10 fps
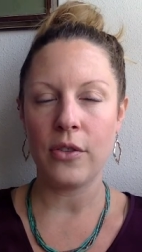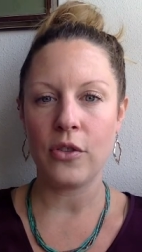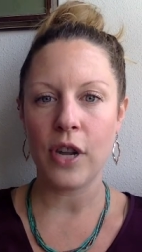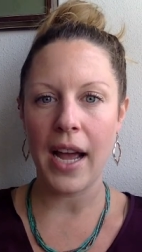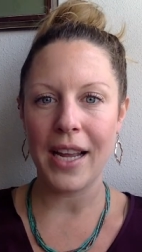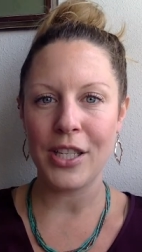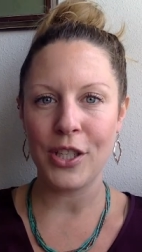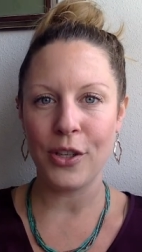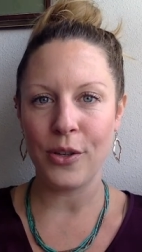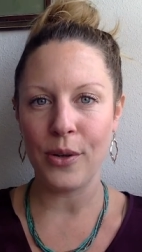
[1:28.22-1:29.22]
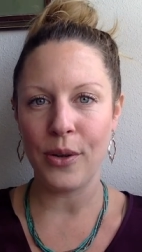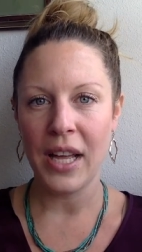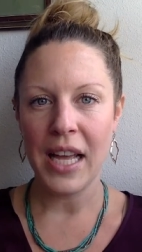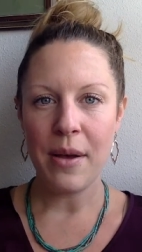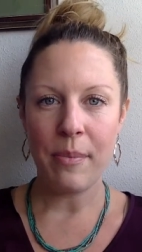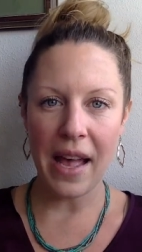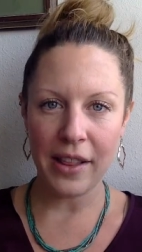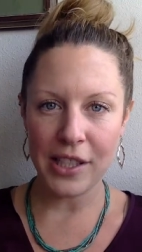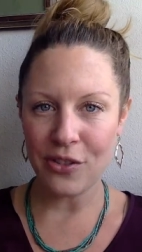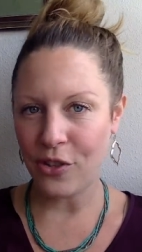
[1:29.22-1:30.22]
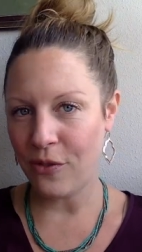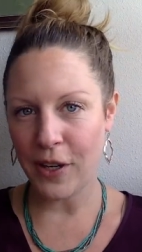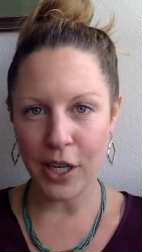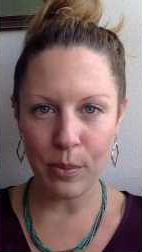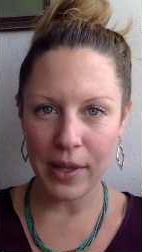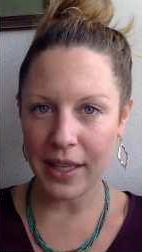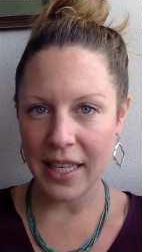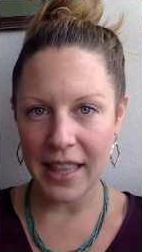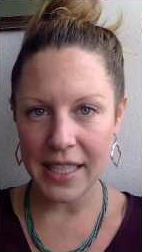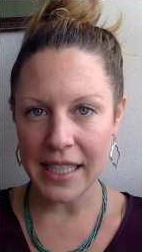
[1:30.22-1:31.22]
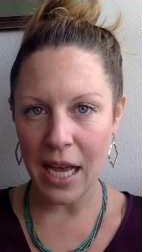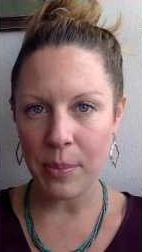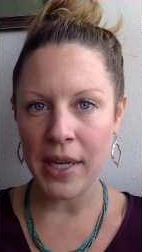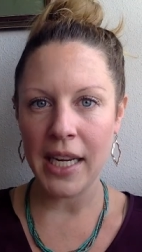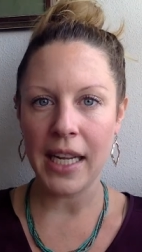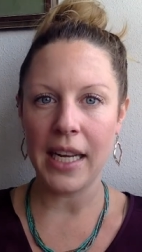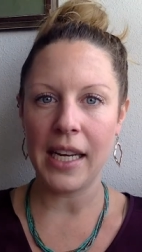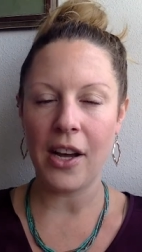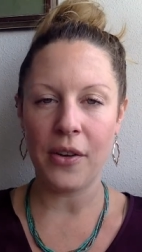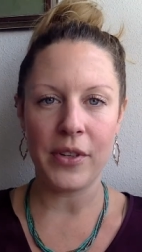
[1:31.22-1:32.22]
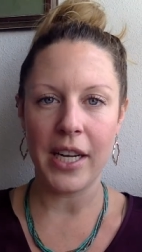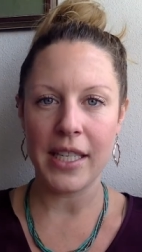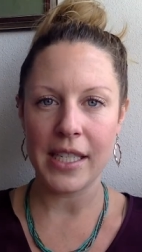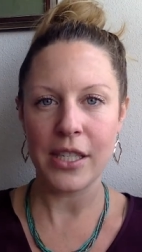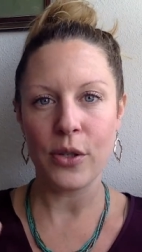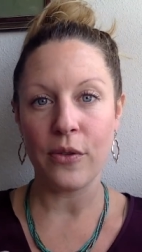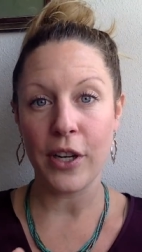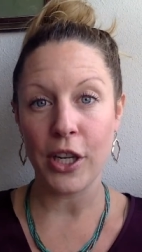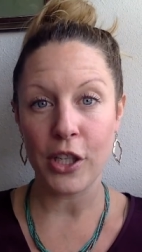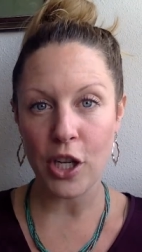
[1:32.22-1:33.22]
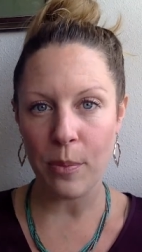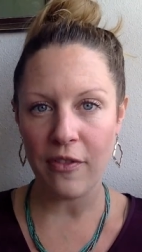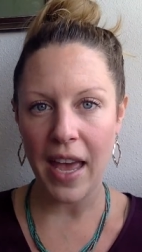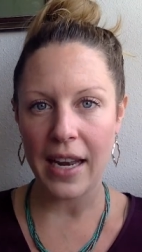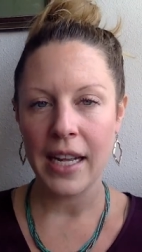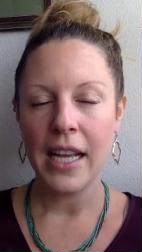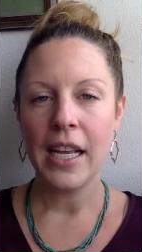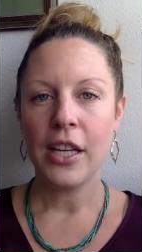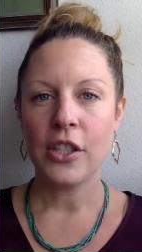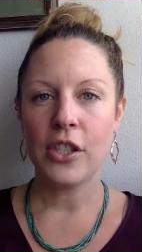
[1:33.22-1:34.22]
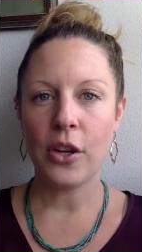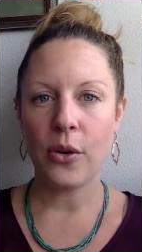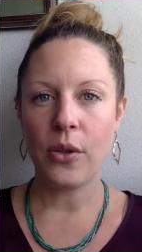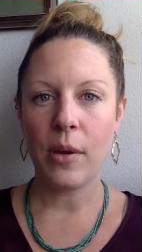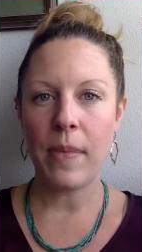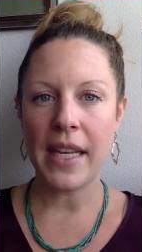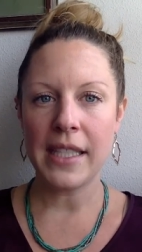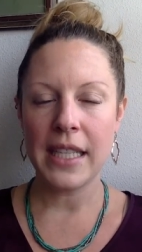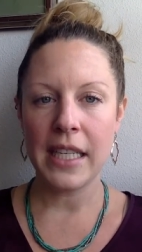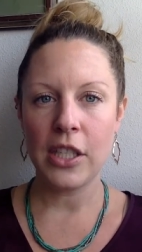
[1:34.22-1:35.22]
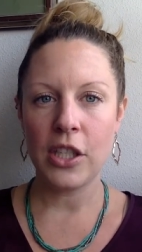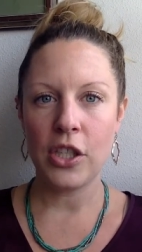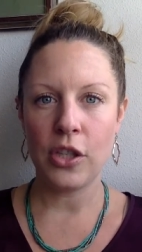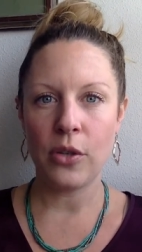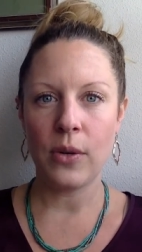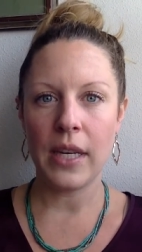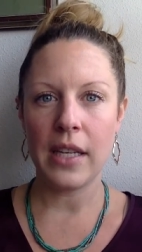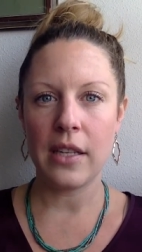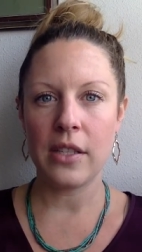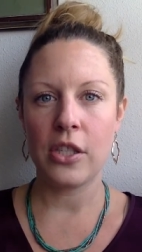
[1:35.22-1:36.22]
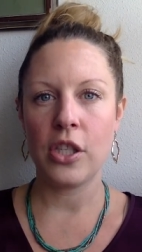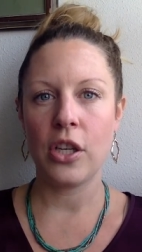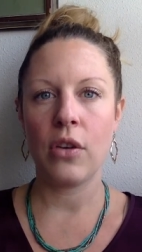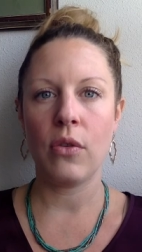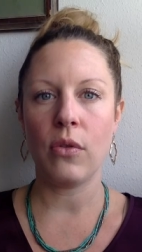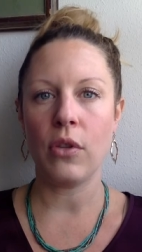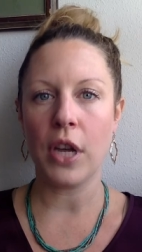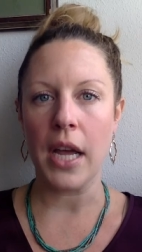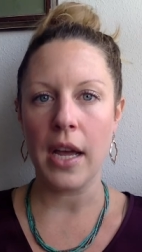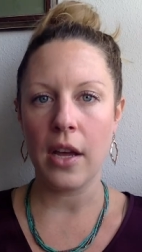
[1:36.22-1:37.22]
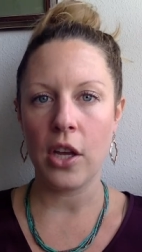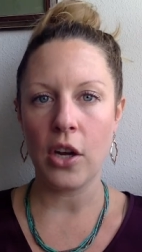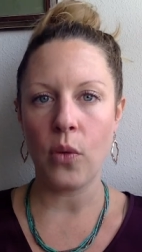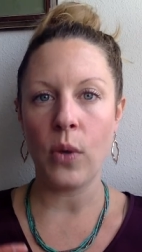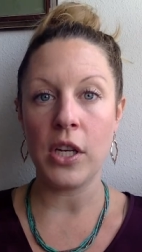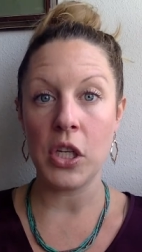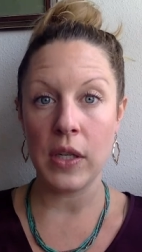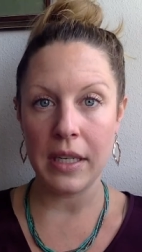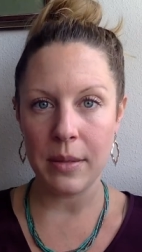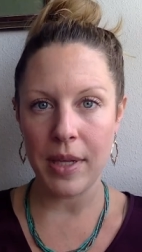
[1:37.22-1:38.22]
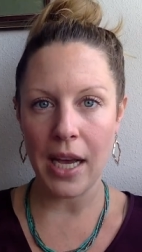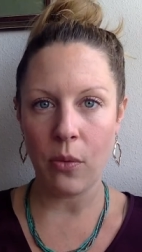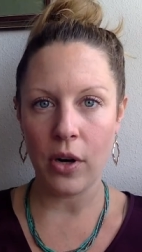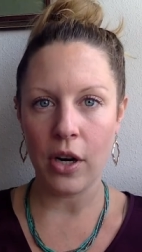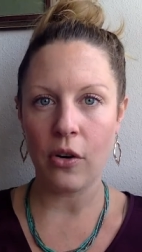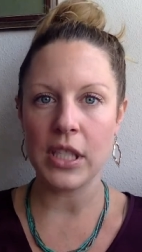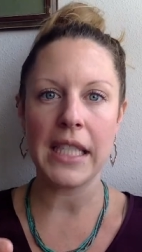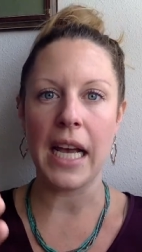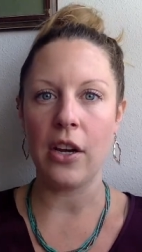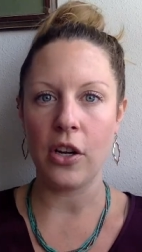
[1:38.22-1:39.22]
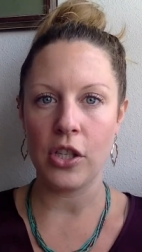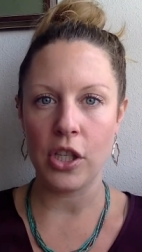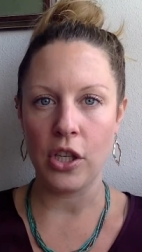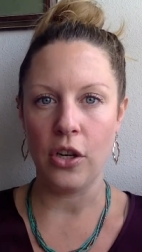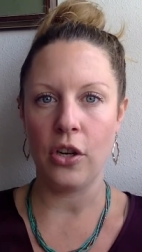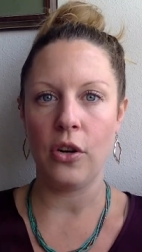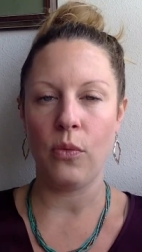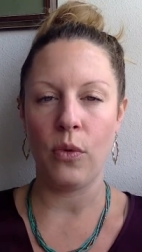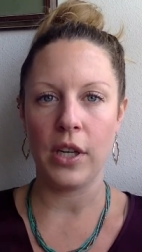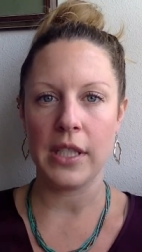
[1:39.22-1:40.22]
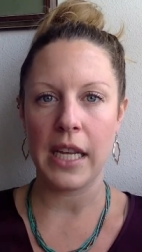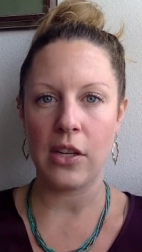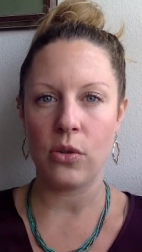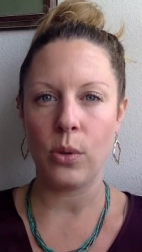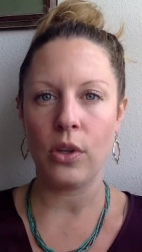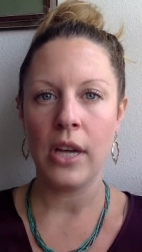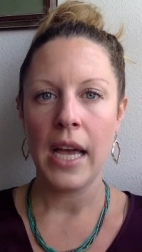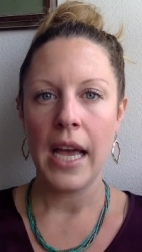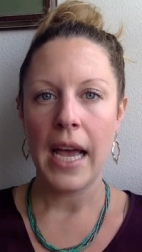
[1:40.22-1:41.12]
try to balance for the variability that's happening, and often it doesn't do a very good job of that. So the best thing to do is to look at, you know, when do you need to be at work or sign on to your work schedule